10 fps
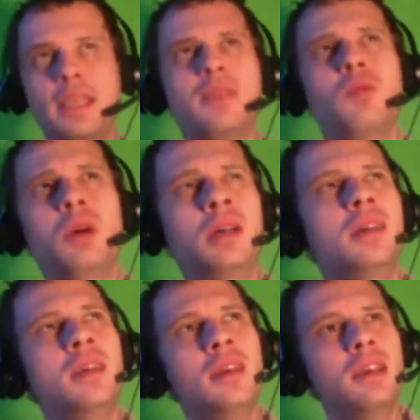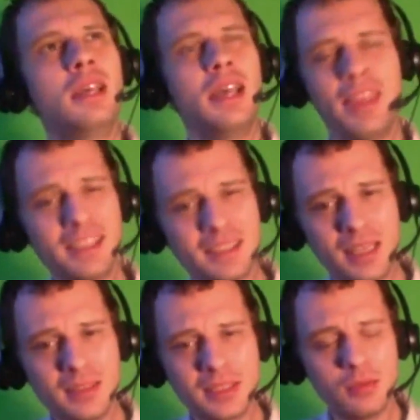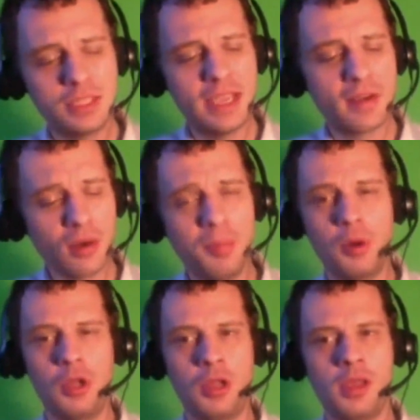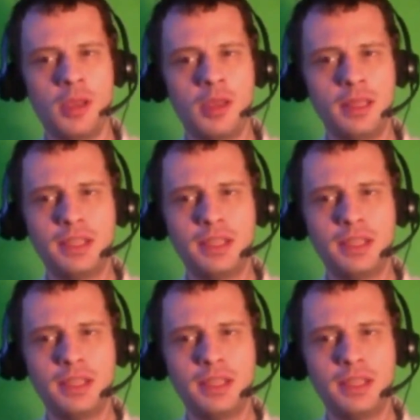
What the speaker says: I'm like, that sounds so terrible.